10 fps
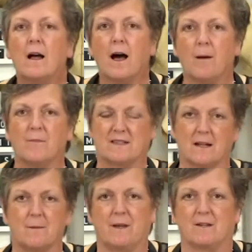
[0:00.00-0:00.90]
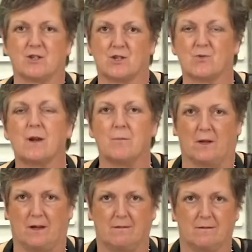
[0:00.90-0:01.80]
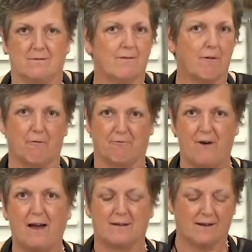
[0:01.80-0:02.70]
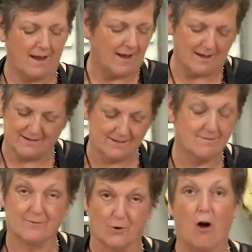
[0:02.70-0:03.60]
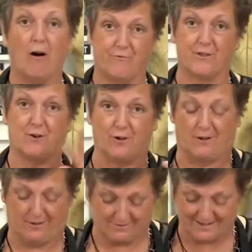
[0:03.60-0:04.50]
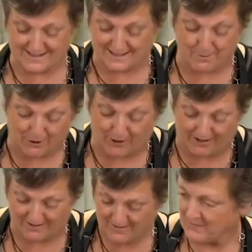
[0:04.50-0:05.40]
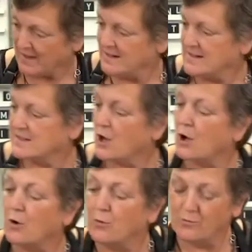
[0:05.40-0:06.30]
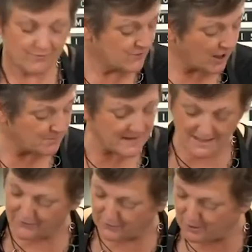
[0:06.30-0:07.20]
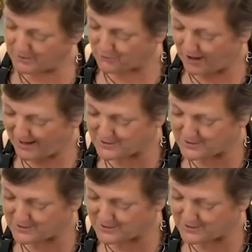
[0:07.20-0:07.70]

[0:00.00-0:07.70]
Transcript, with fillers: Um, it's gonna be extremely fun and off the hook. It's gonna be great. So talk myself a little bit dry.